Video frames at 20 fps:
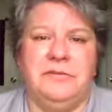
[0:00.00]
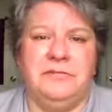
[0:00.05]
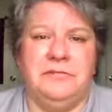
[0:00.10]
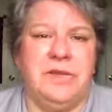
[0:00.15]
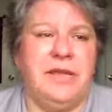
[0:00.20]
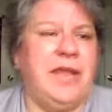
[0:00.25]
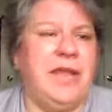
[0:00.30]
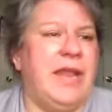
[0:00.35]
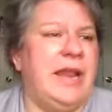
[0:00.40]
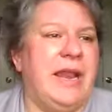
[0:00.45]

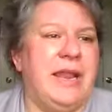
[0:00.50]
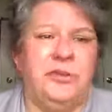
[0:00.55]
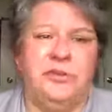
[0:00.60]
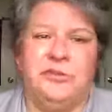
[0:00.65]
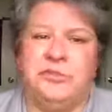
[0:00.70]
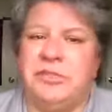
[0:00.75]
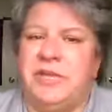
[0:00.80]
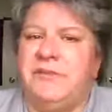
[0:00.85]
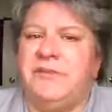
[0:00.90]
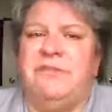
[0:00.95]
again, I
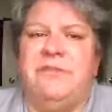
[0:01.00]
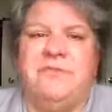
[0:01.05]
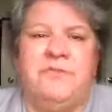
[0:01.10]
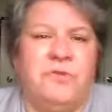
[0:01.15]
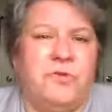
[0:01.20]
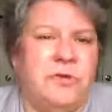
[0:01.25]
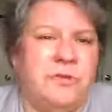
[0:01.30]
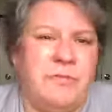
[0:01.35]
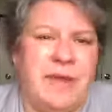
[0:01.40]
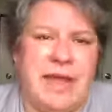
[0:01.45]
usually have a
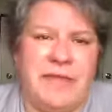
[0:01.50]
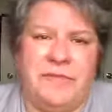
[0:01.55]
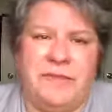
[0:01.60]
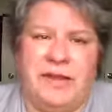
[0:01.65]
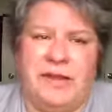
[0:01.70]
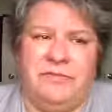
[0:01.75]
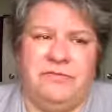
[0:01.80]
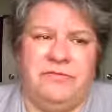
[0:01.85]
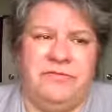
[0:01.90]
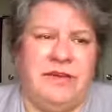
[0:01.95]
format that
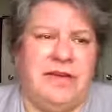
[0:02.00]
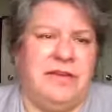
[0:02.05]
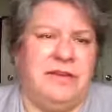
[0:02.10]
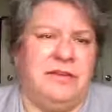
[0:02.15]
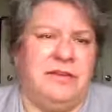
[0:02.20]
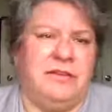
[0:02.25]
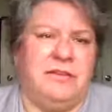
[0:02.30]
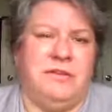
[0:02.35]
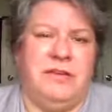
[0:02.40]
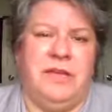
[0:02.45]
I
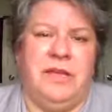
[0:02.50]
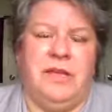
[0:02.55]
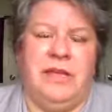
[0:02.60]
follow.